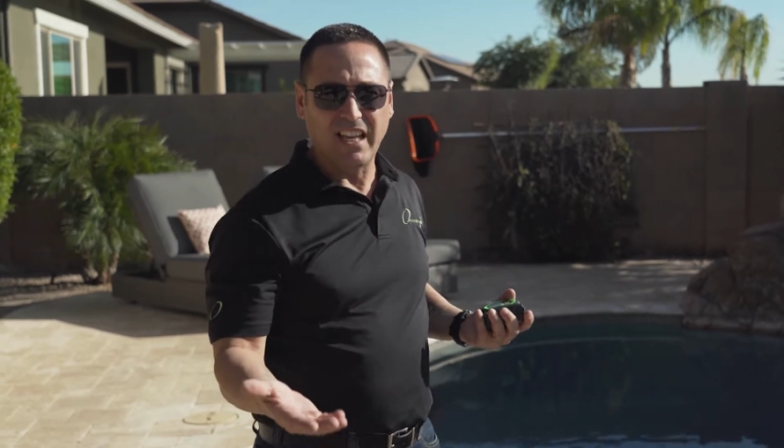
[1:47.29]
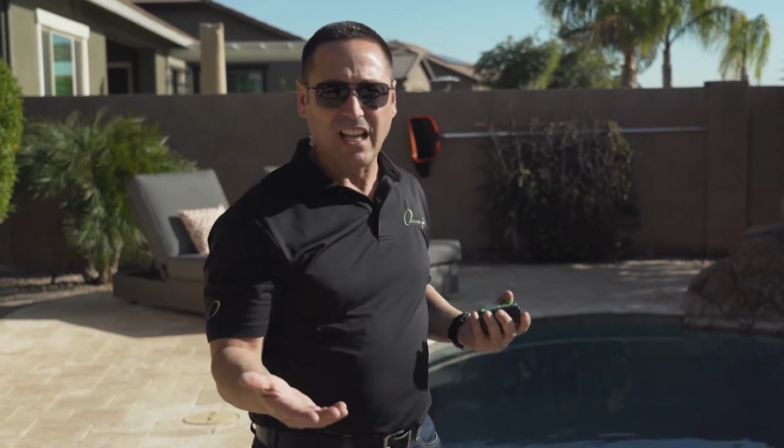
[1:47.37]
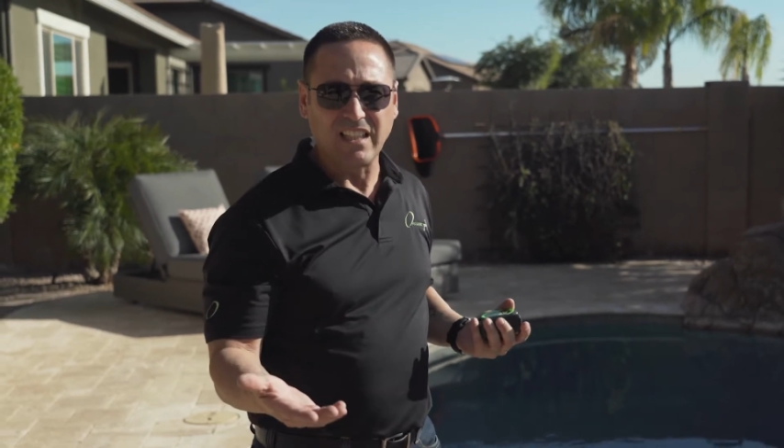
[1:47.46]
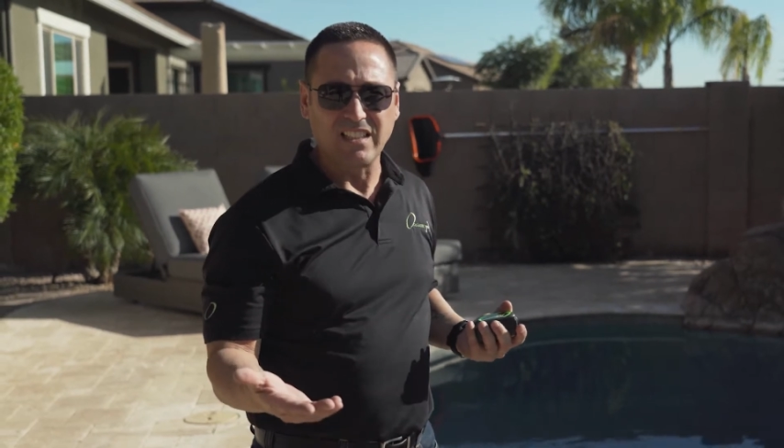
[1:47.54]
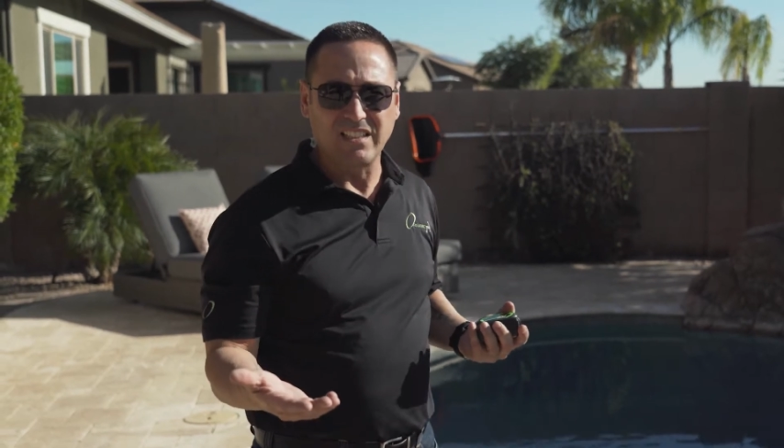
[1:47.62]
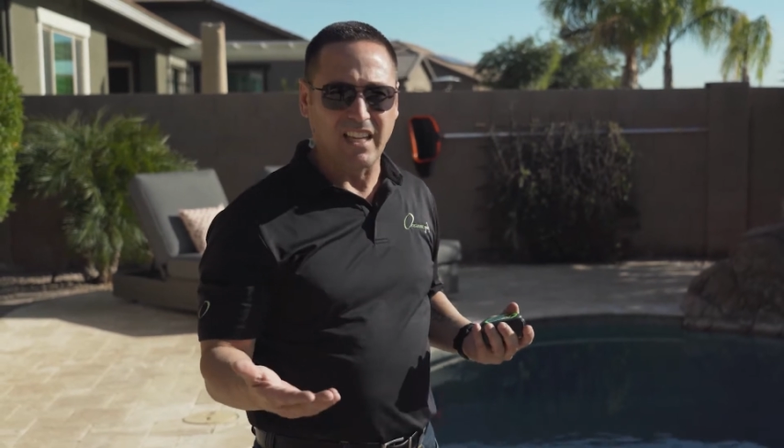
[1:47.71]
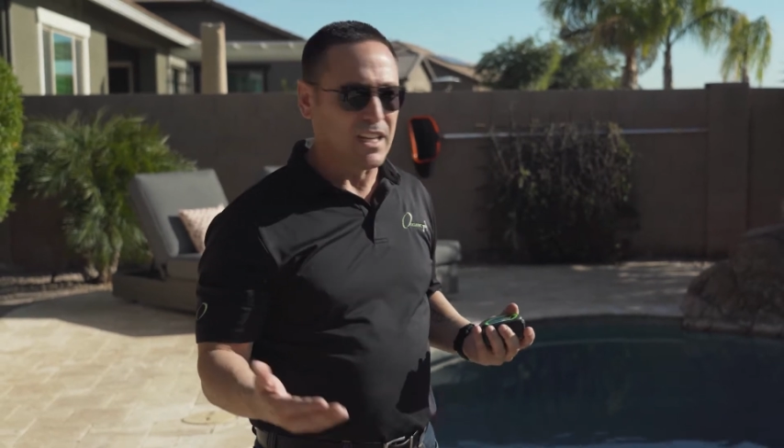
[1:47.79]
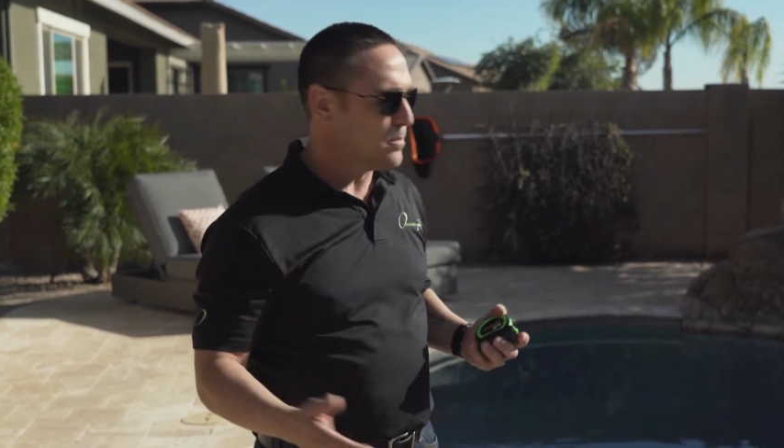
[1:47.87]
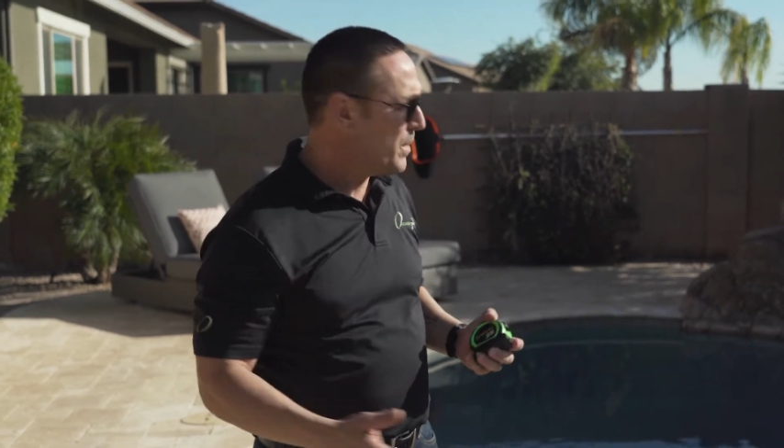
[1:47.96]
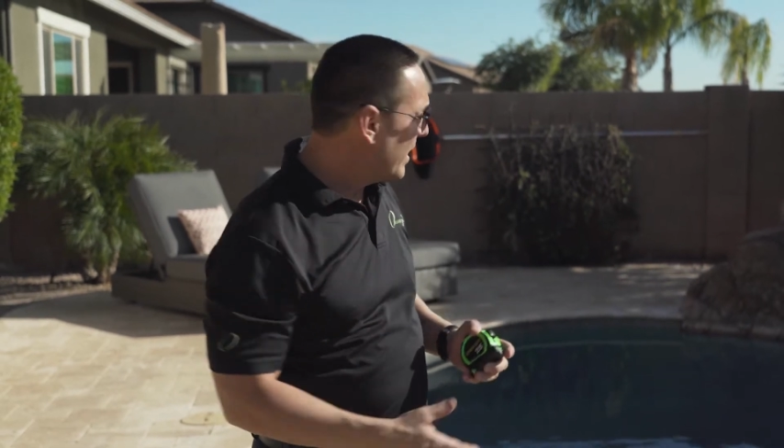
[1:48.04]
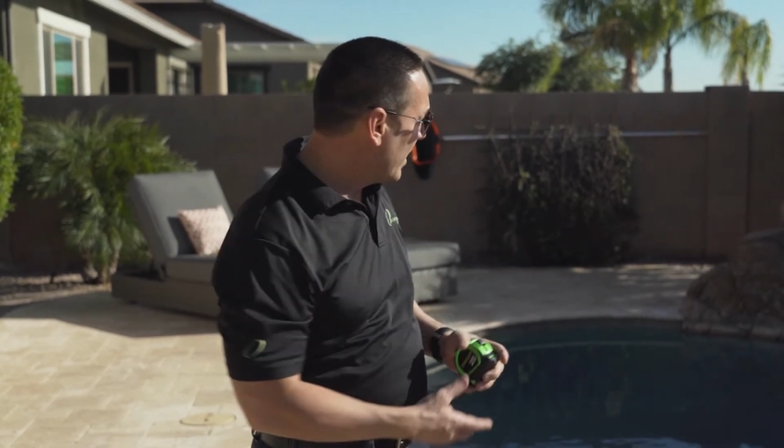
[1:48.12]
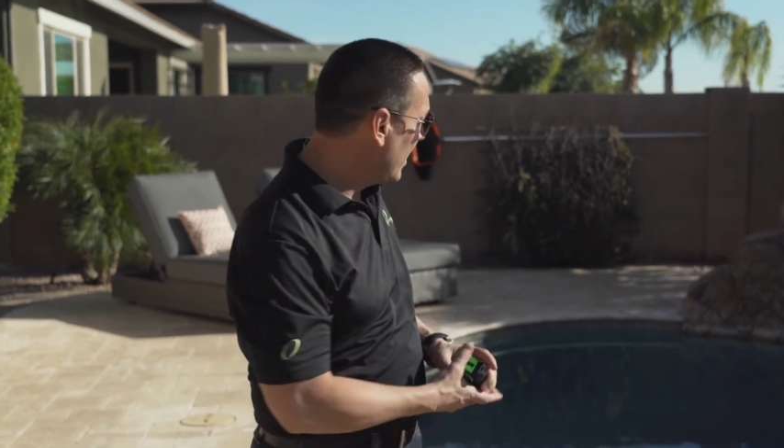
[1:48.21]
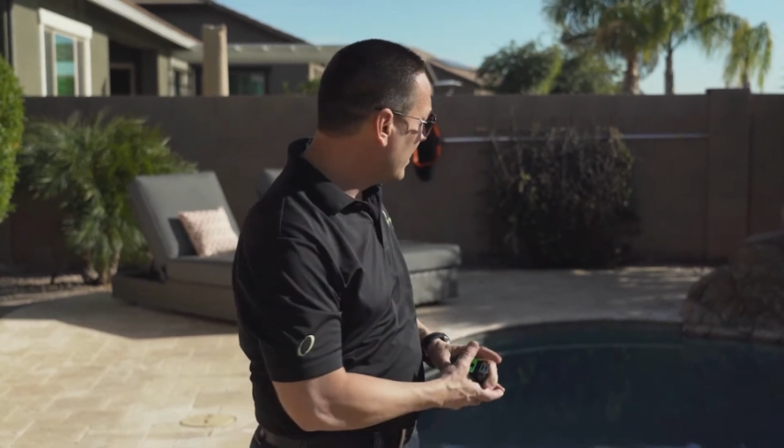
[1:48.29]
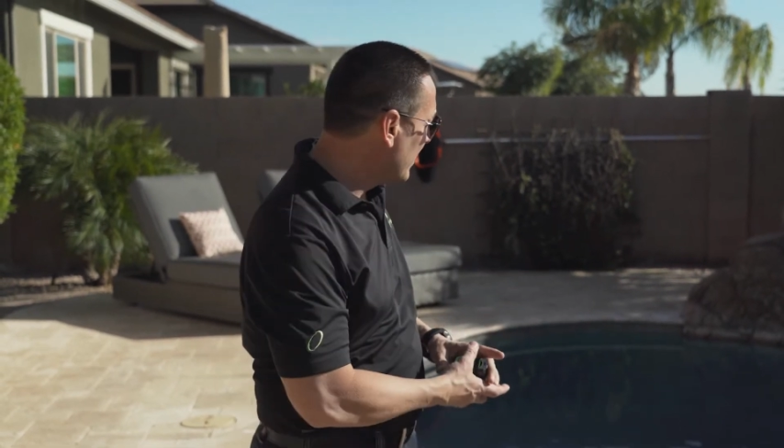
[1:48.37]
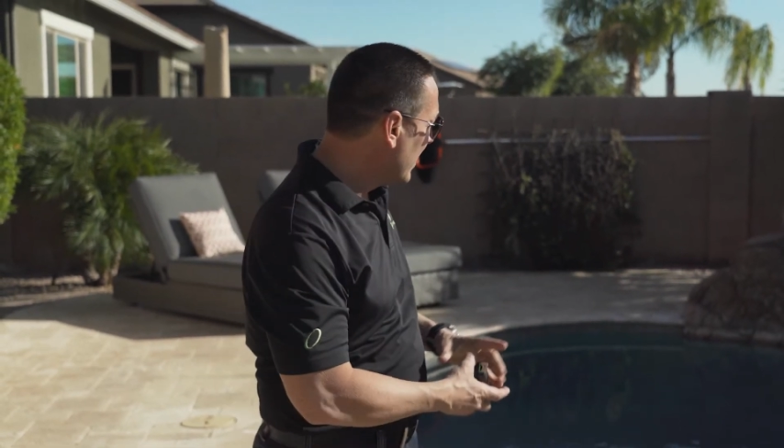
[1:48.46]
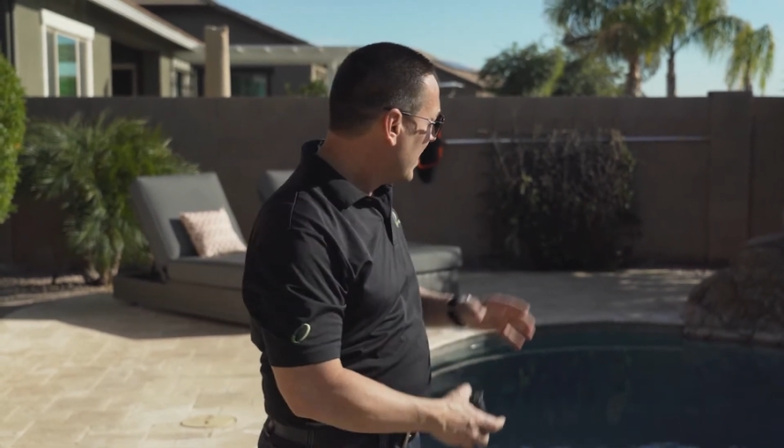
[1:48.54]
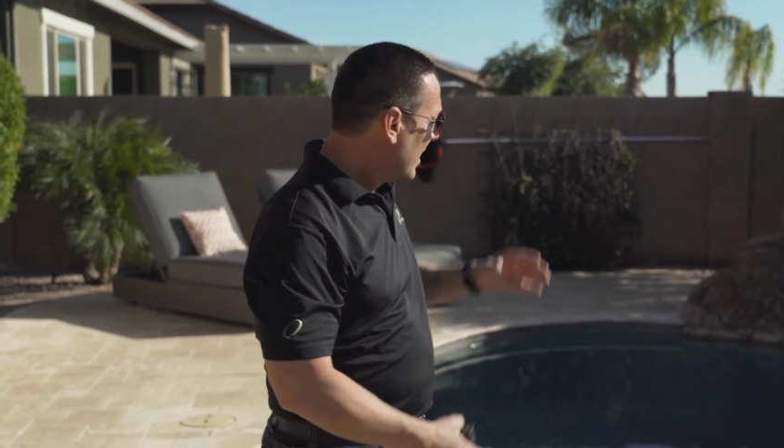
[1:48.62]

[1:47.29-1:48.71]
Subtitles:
gallon setting because